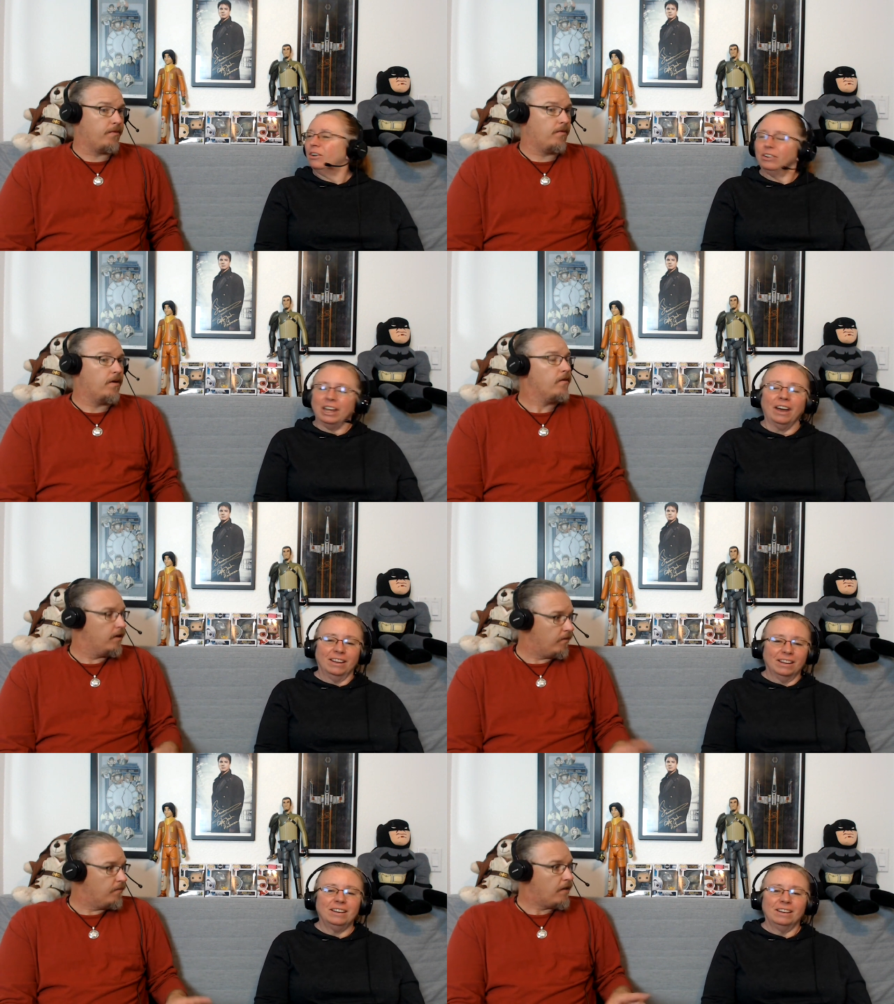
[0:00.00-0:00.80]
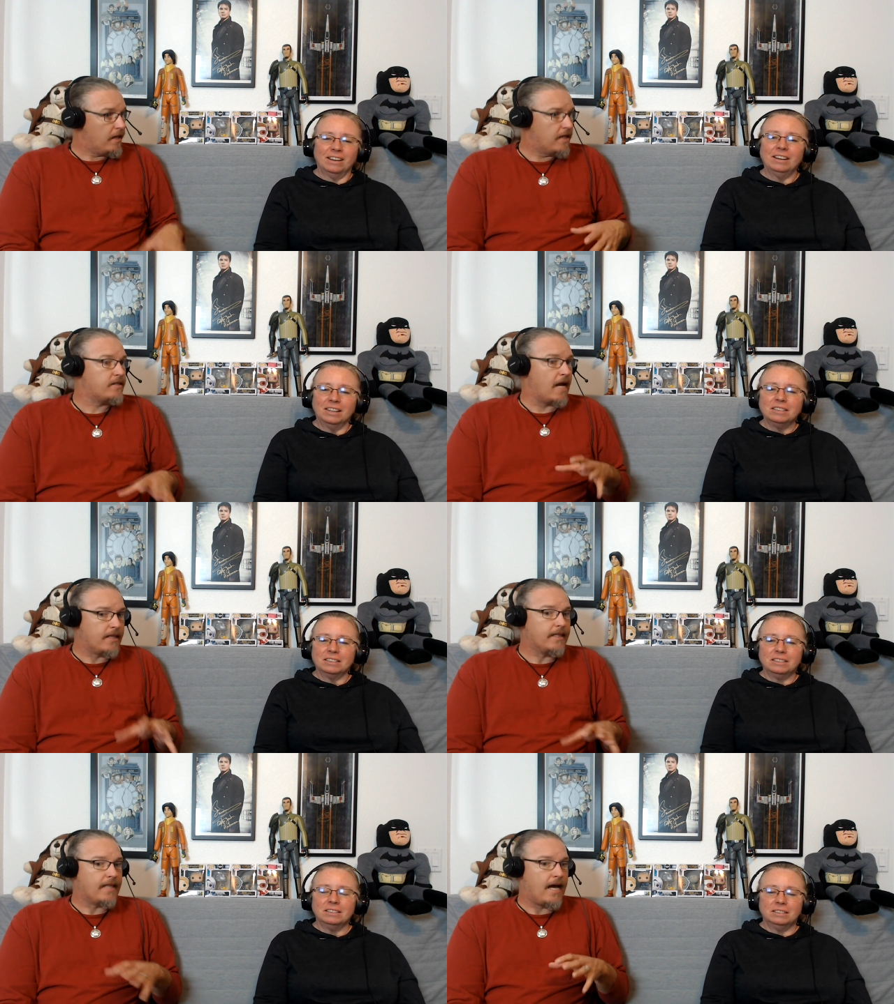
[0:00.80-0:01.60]
Speaker 1: their, yeah uh, is i
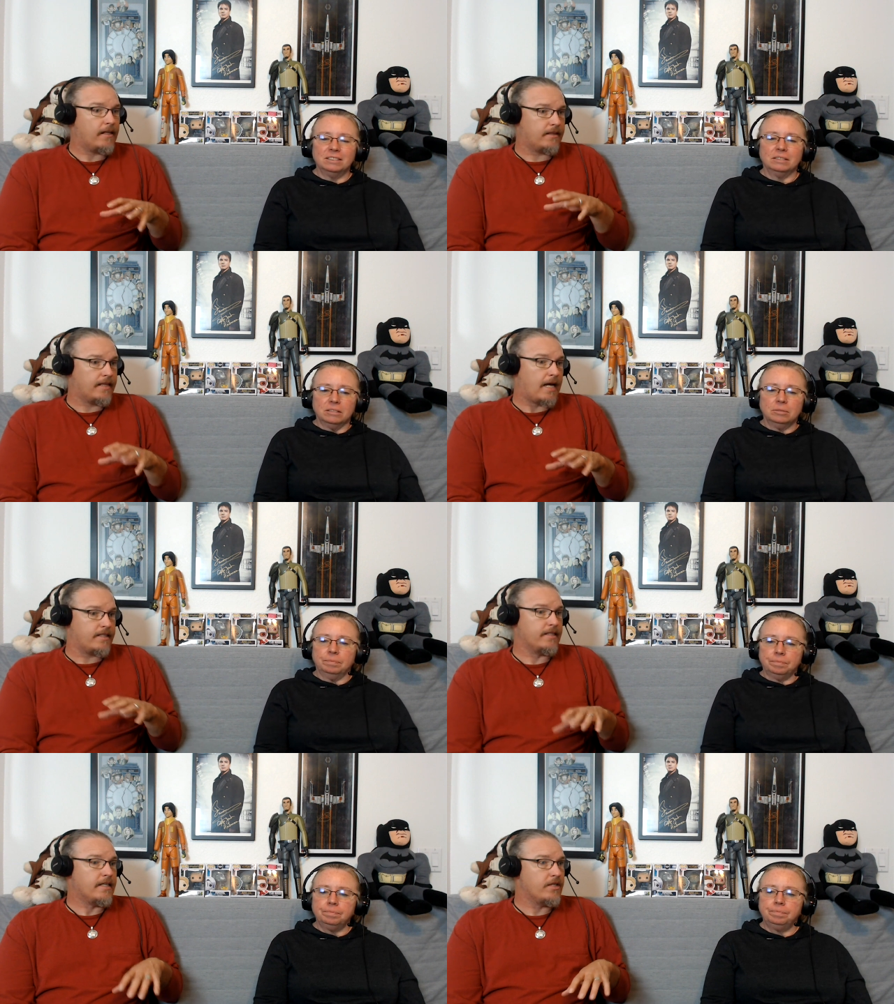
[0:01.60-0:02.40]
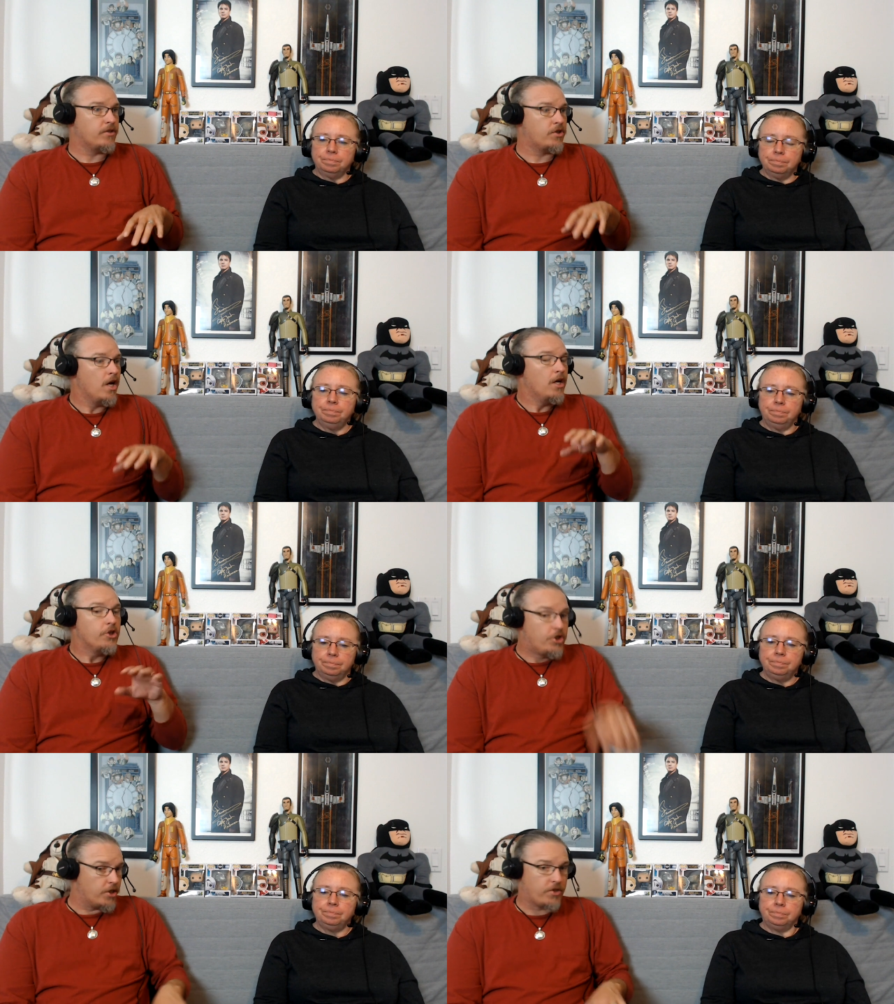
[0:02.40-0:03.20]
think that that scene's
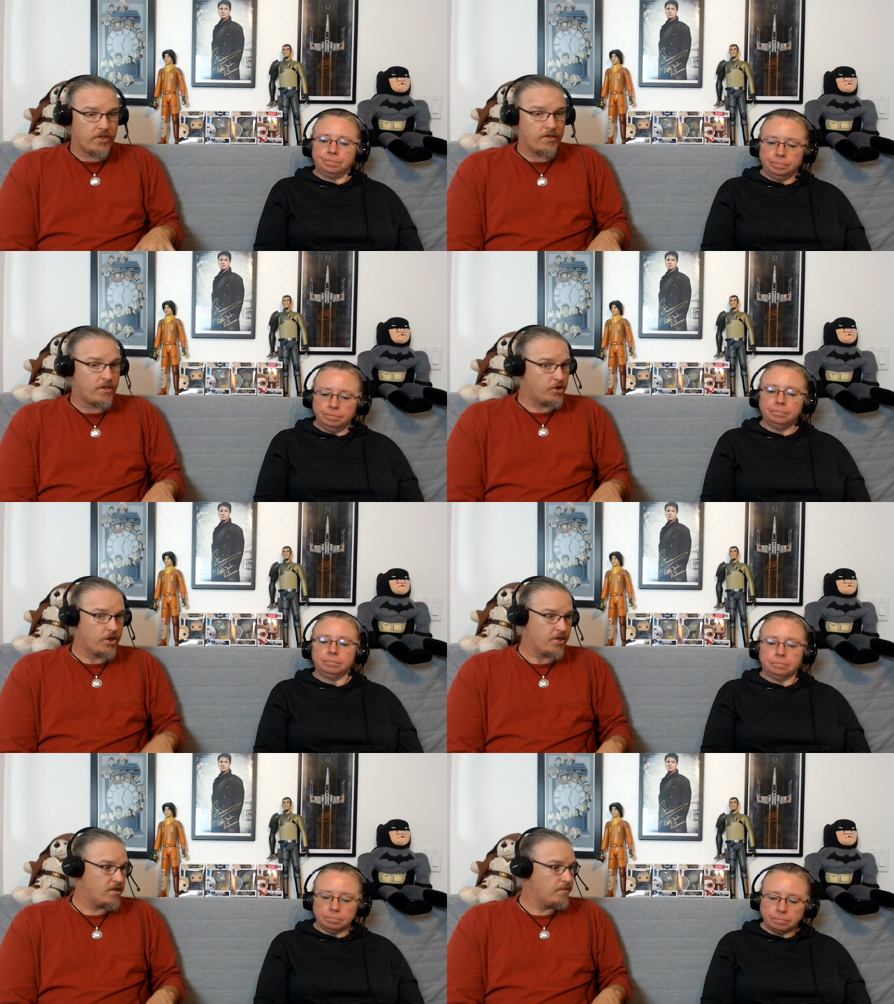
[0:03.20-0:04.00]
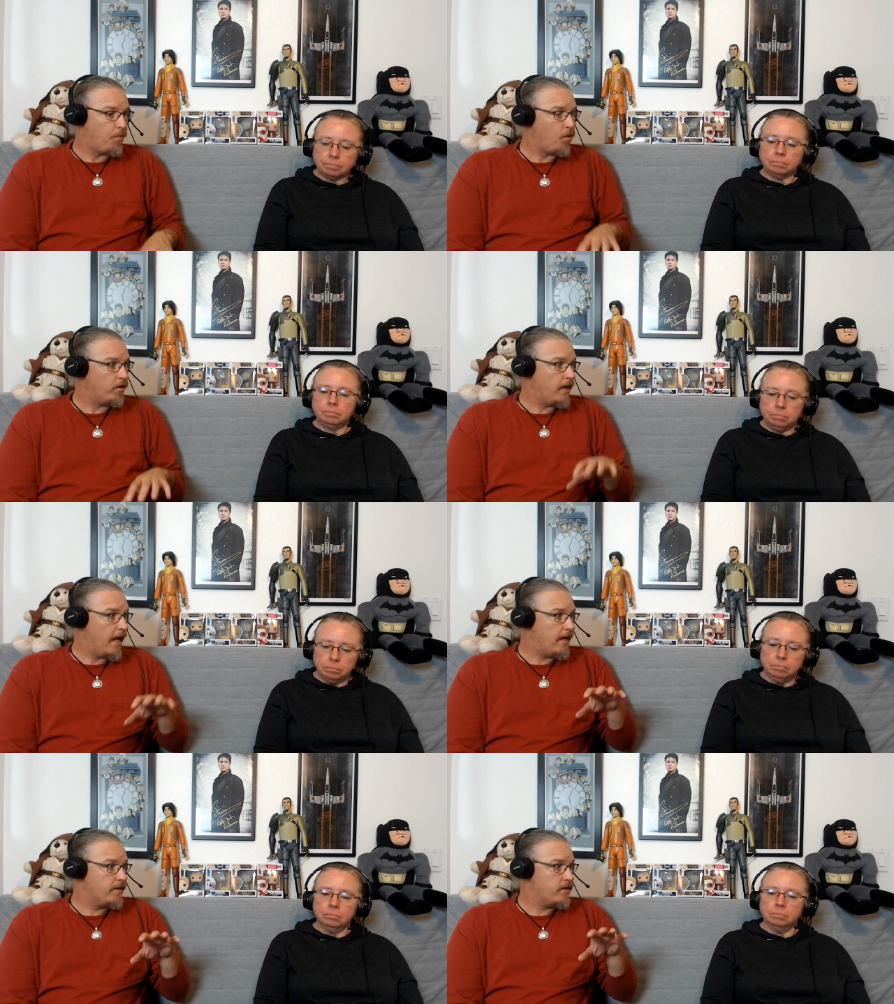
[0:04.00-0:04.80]
just as just as important
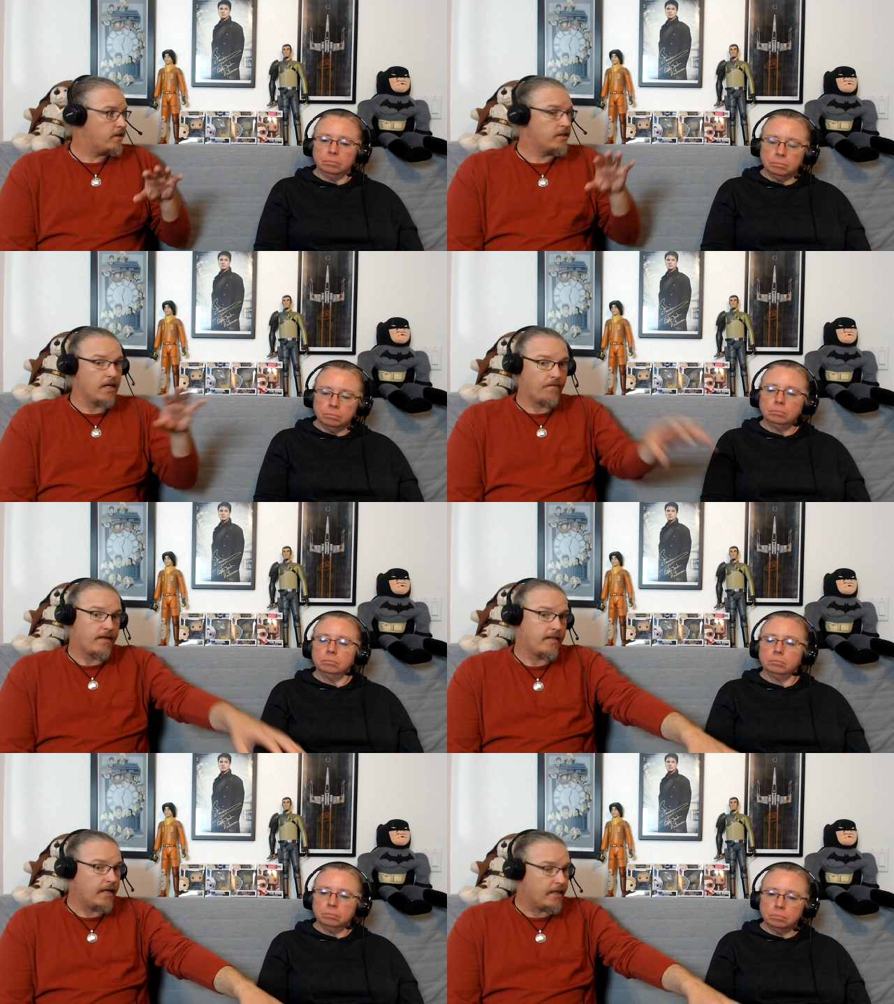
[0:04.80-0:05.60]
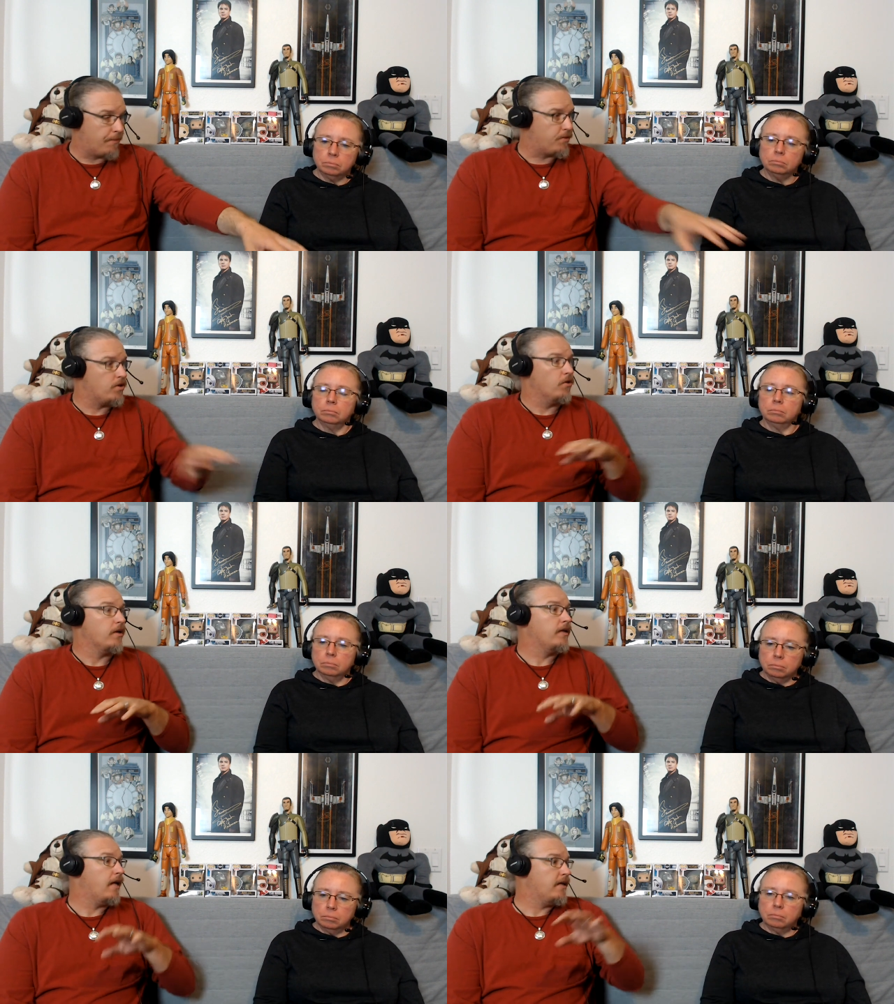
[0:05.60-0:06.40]
as the dick van dyke
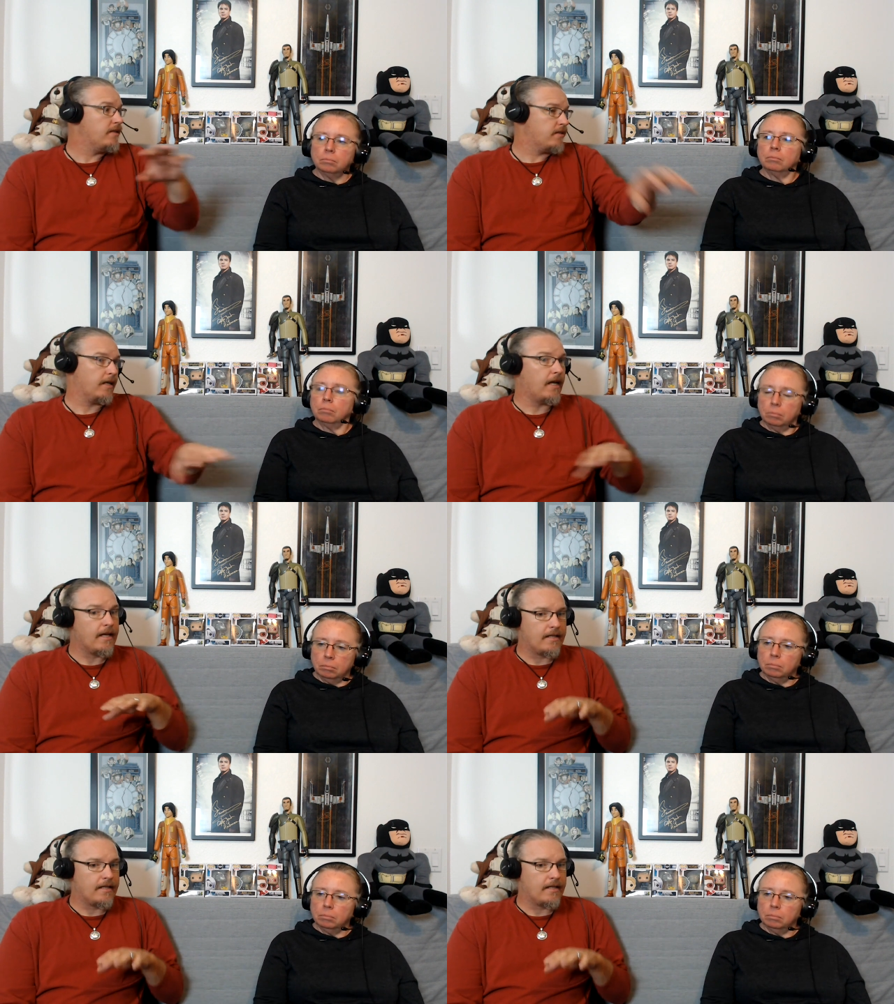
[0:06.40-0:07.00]
episode and that is uh,